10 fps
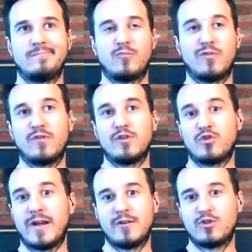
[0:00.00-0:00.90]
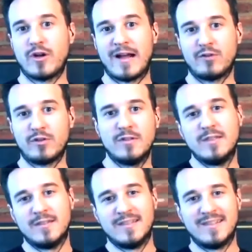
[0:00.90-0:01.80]
refrigerated travel,
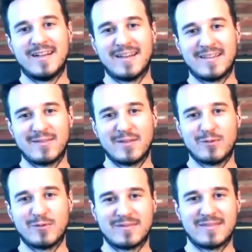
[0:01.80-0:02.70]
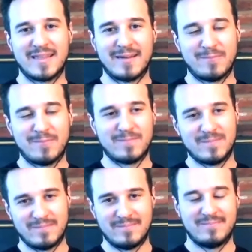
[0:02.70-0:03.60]
they
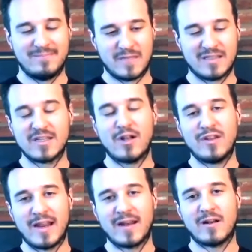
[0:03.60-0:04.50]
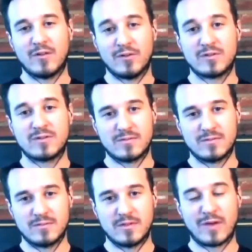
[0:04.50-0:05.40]
consolidated all those
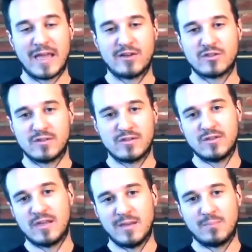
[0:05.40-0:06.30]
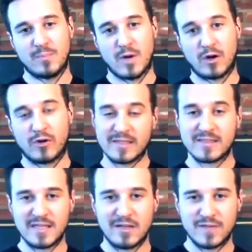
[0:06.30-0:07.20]
locations to keep our Crescent
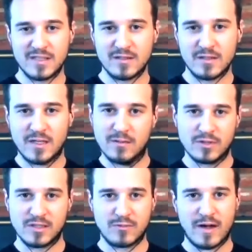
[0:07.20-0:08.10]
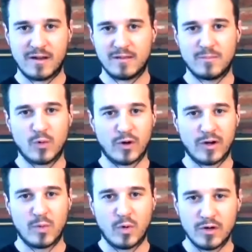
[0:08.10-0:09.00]
City facility, which is right on the
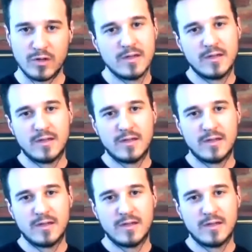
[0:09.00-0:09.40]
Oregon border,